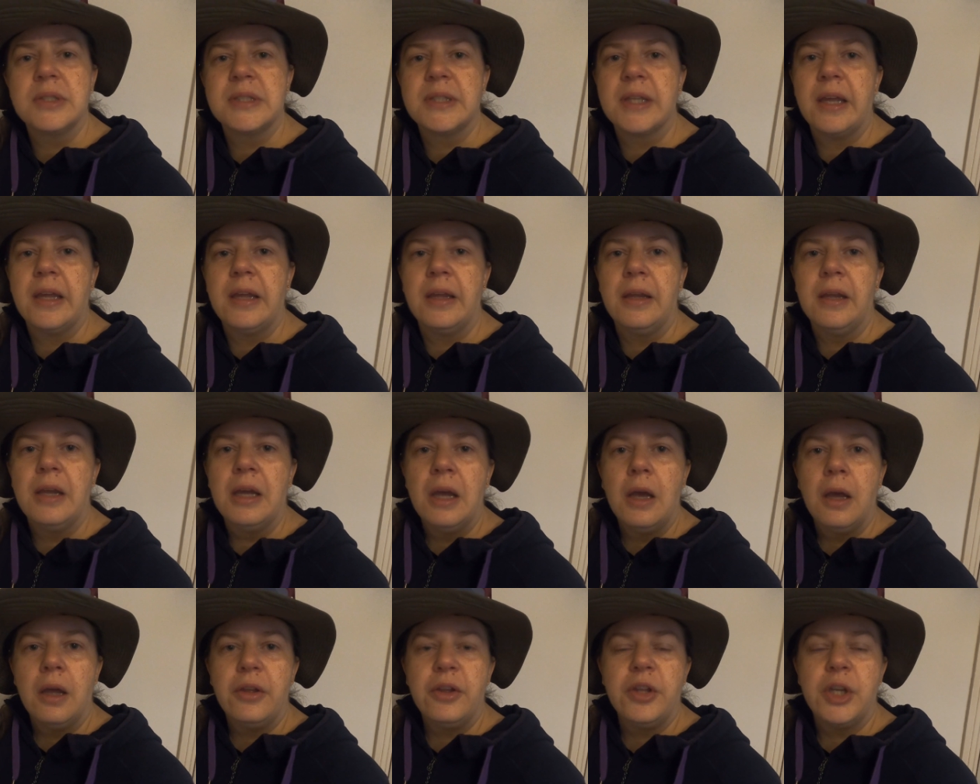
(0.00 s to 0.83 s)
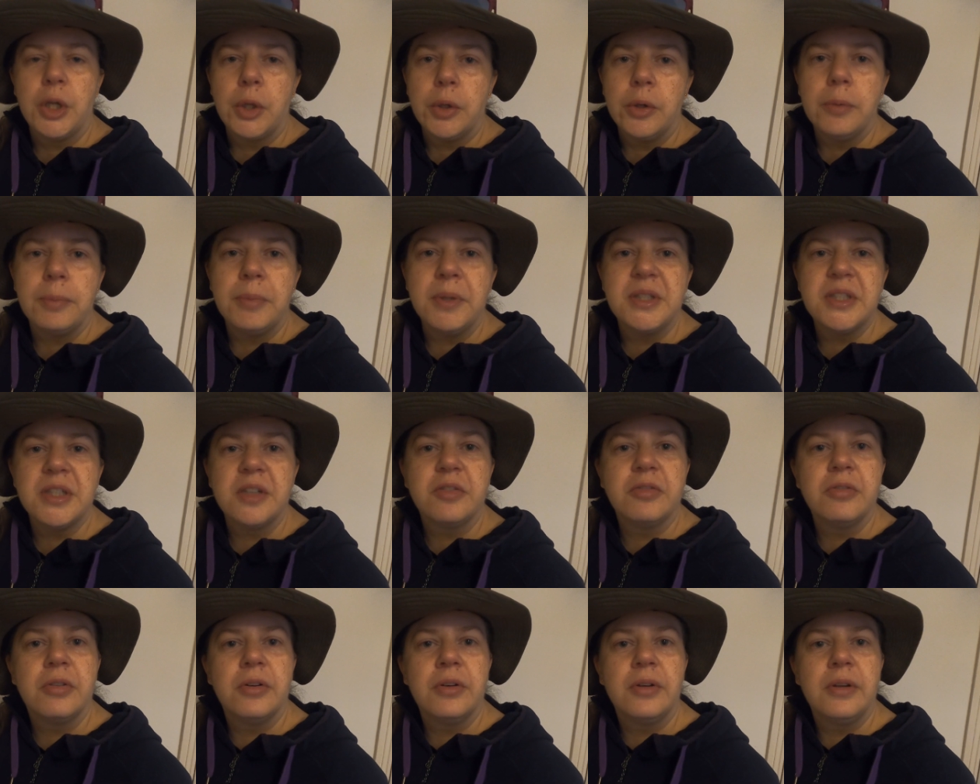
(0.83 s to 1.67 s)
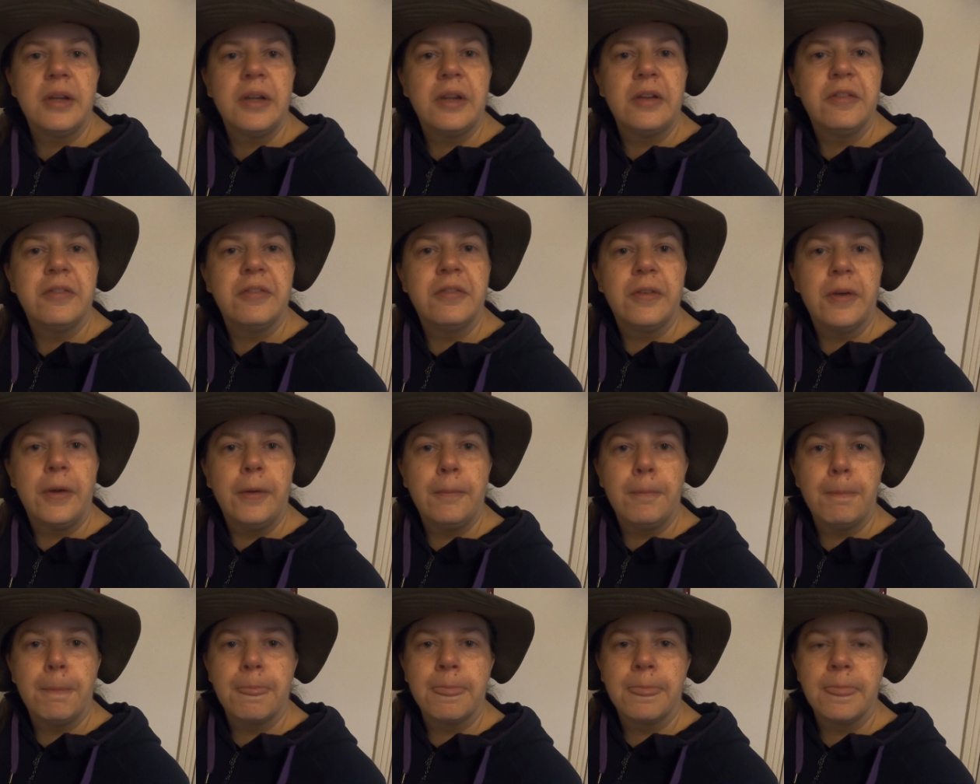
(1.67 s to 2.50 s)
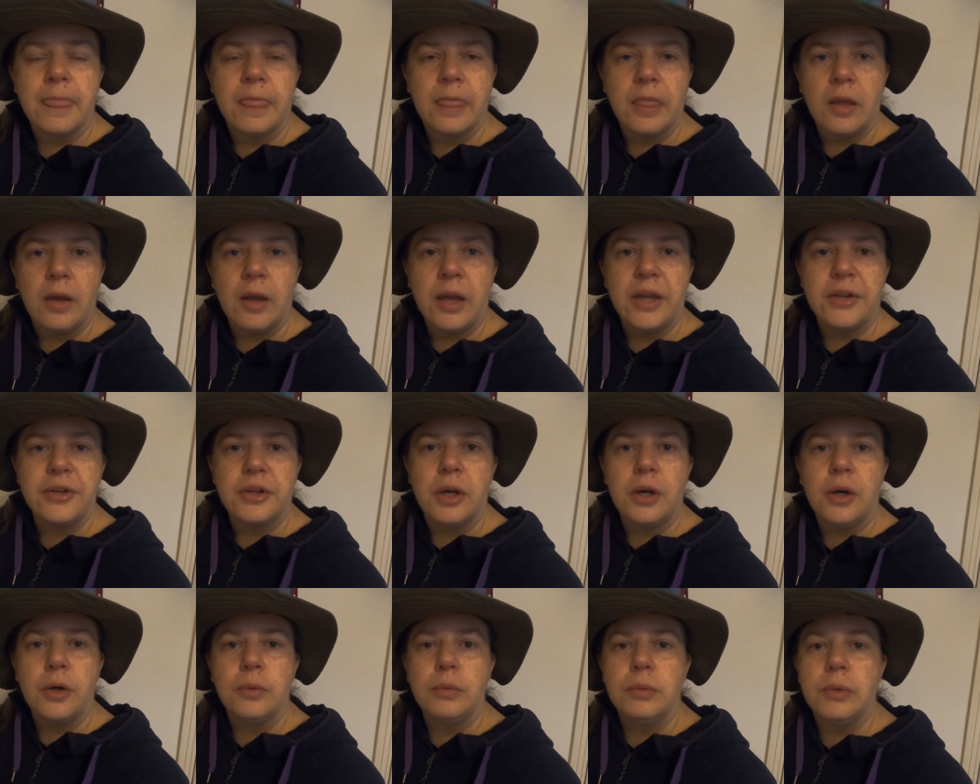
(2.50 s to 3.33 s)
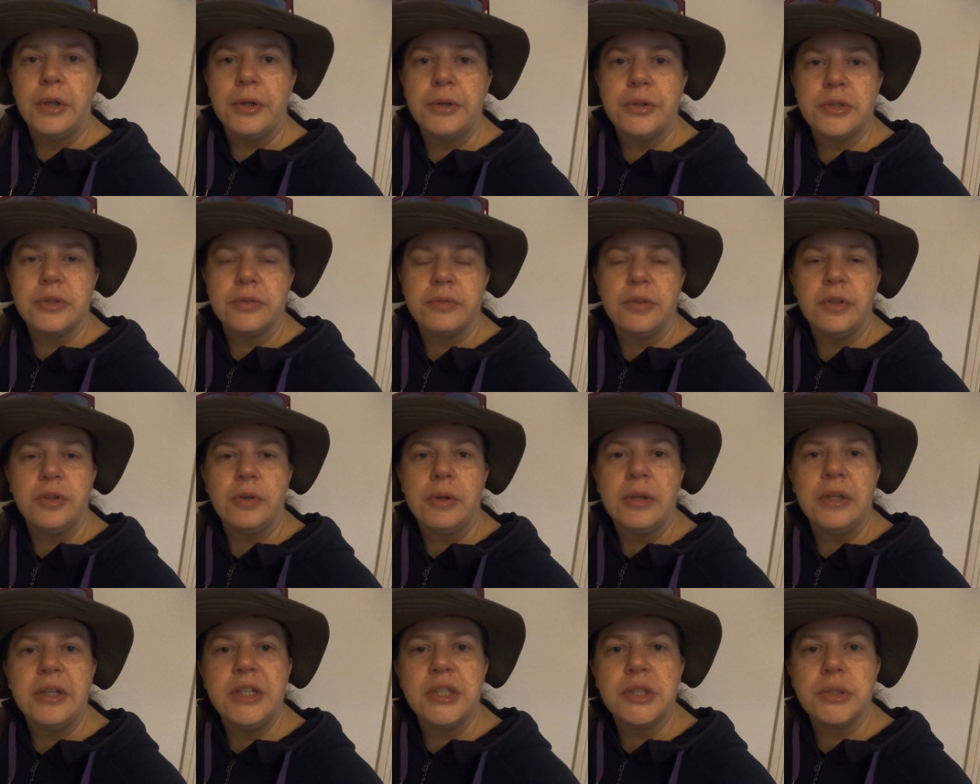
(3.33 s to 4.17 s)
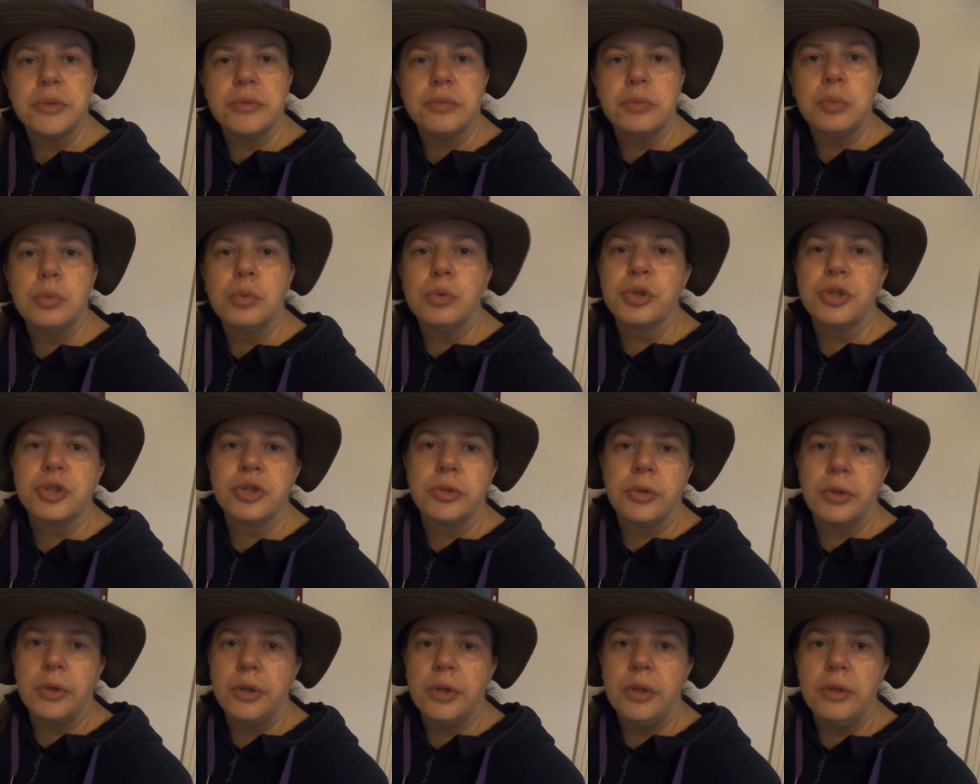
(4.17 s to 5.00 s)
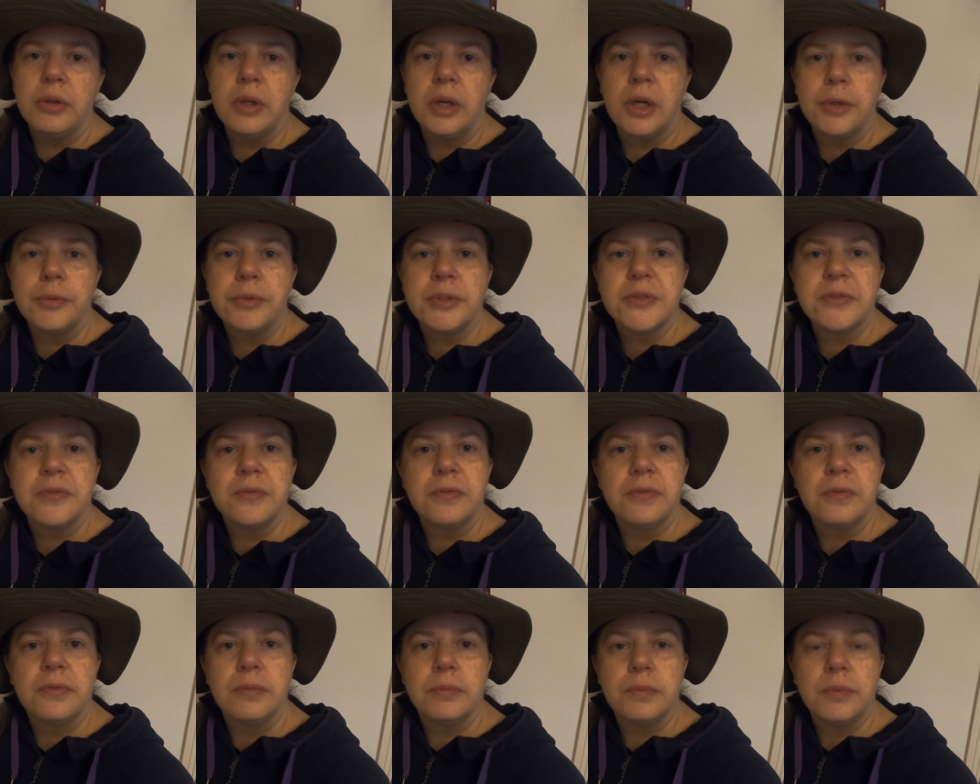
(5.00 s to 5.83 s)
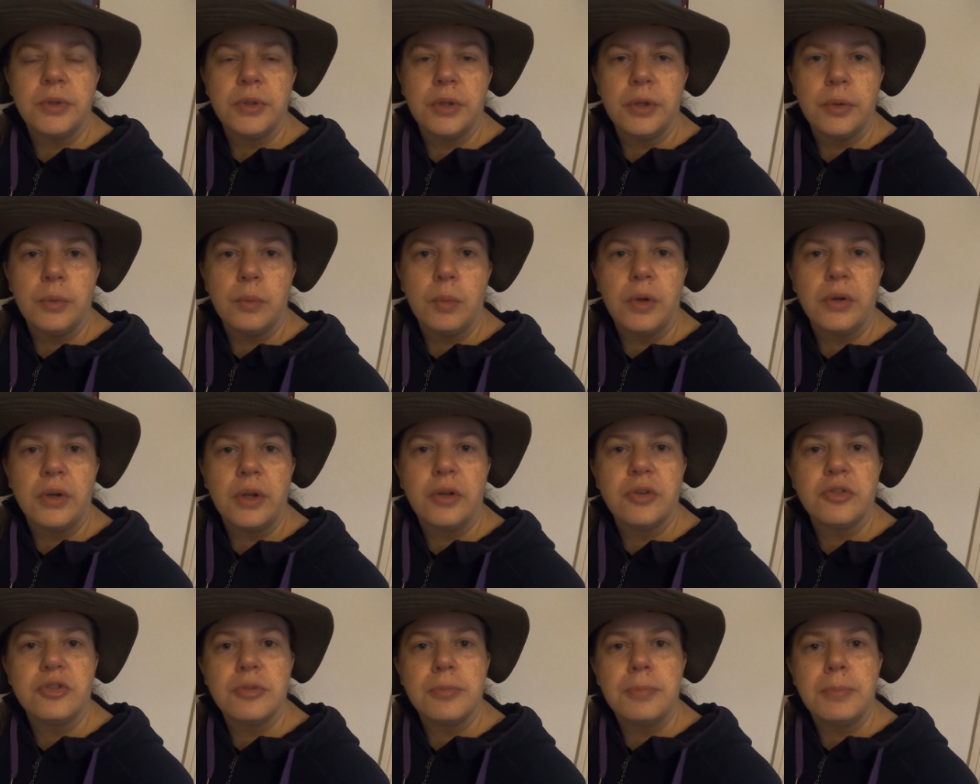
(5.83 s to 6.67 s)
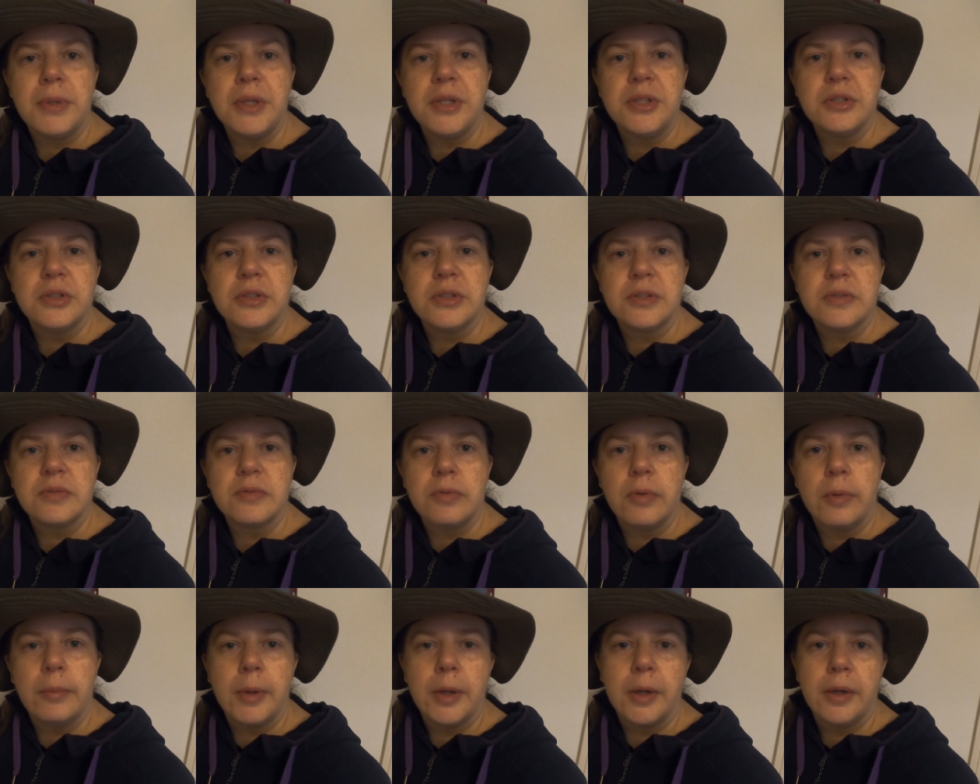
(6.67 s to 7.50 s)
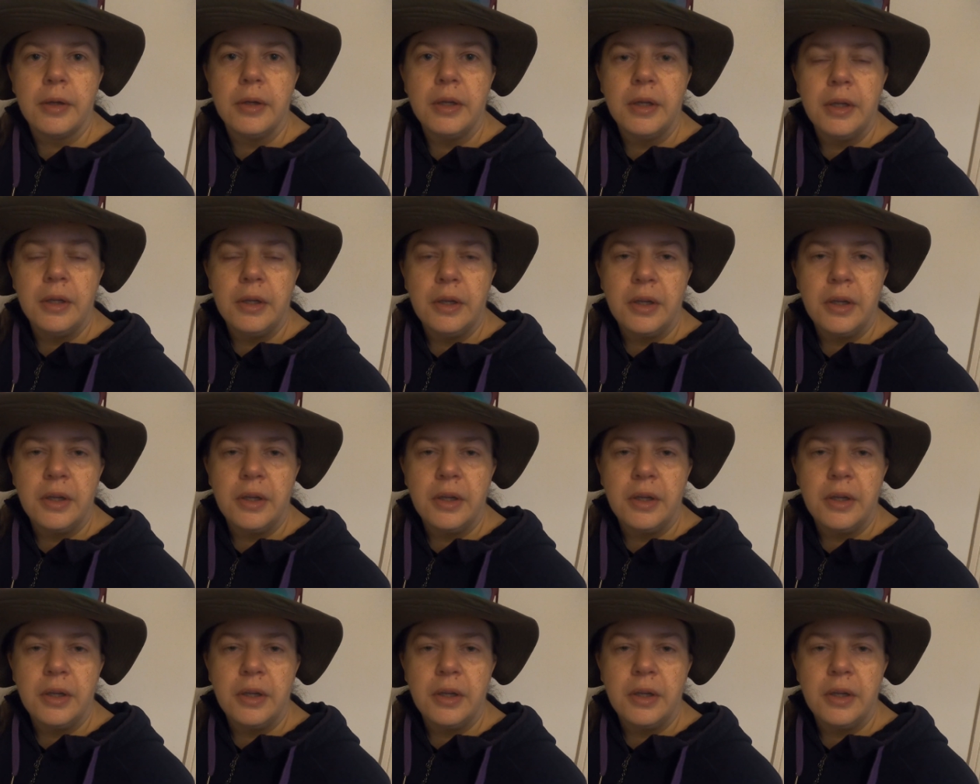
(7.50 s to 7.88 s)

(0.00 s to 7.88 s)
Say, you know, it'd be different if um, I had a whole load of, you know, a litre of water and I knew that I was, you know, 100 metres from a